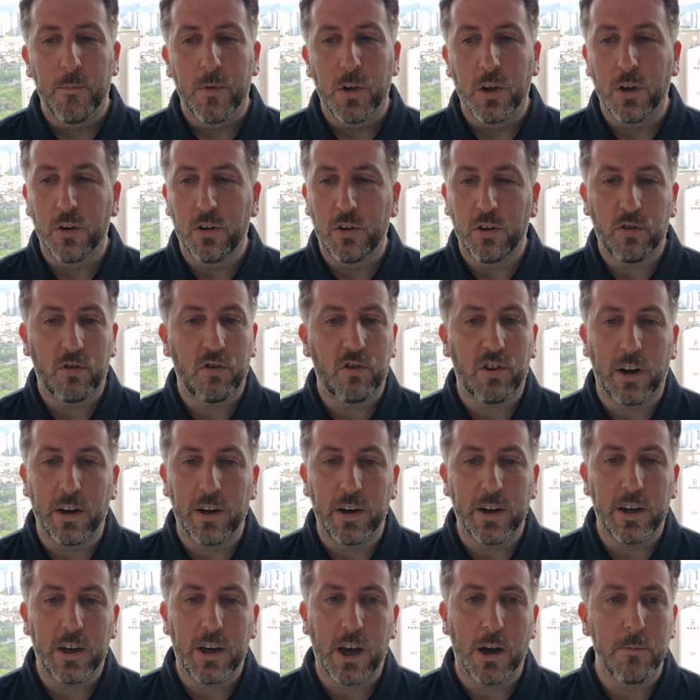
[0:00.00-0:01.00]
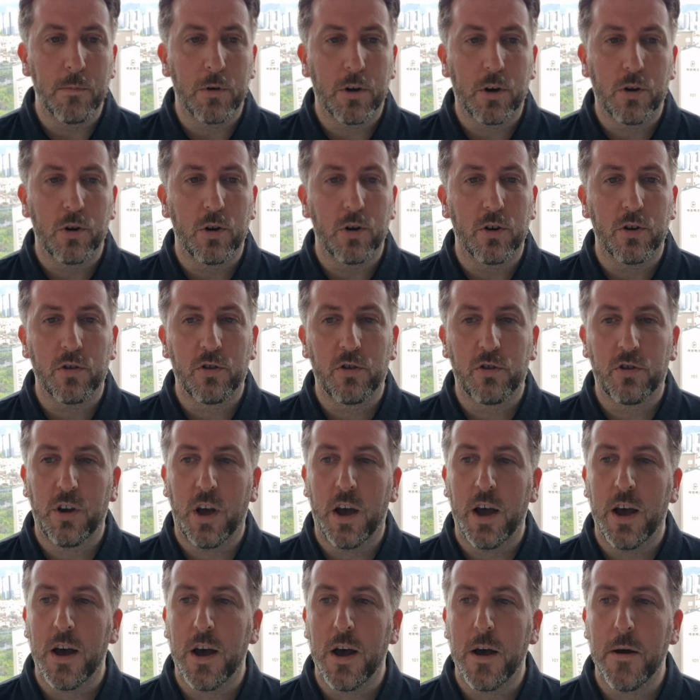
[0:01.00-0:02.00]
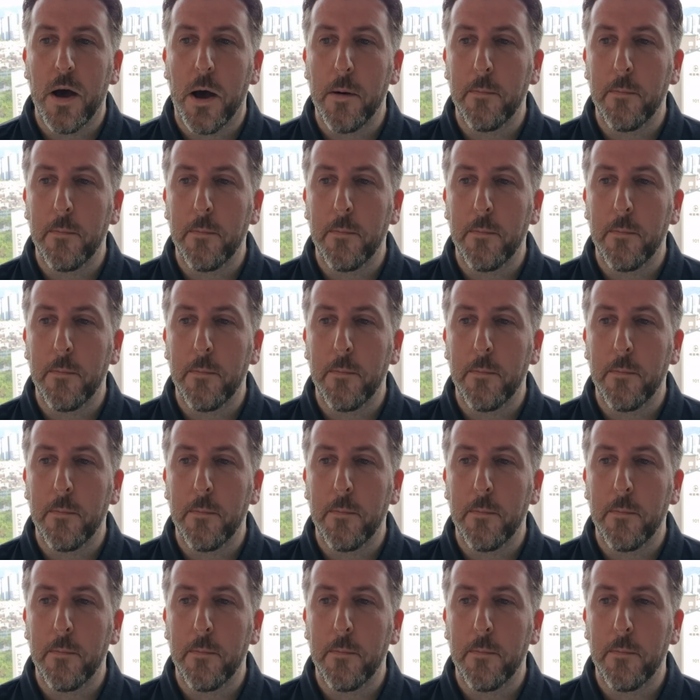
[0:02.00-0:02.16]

you just suddenly come across uh,